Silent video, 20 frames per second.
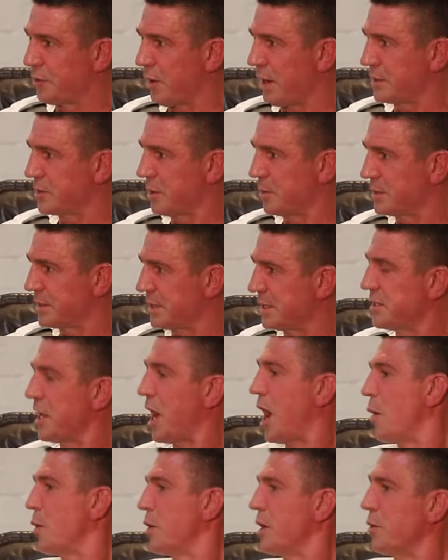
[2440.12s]
Grant Thomas said,
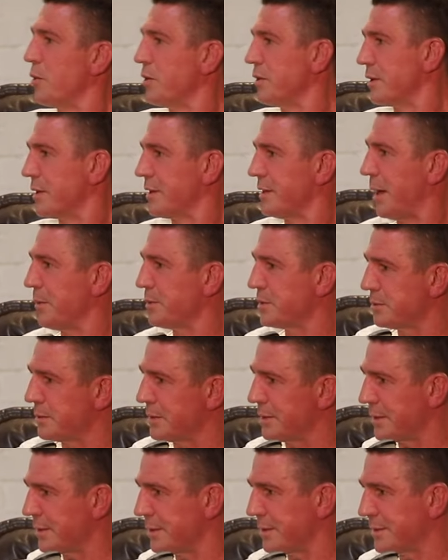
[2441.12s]
"No, we don't want the club to
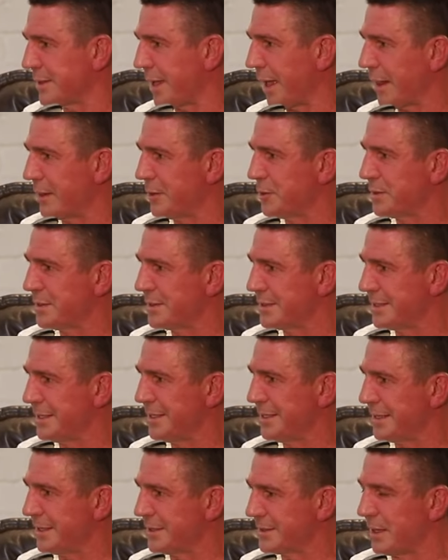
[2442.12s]
be looking
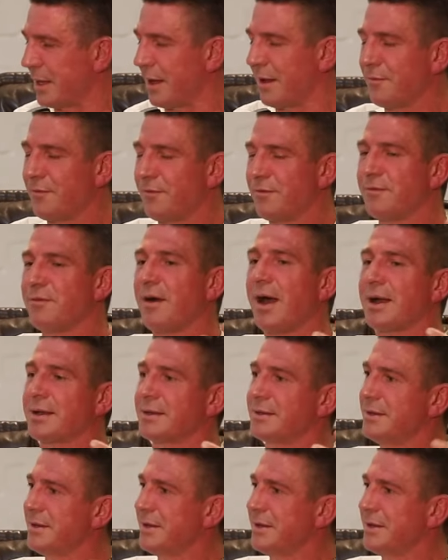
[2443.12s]
silly." I was like, "Oh, fuck."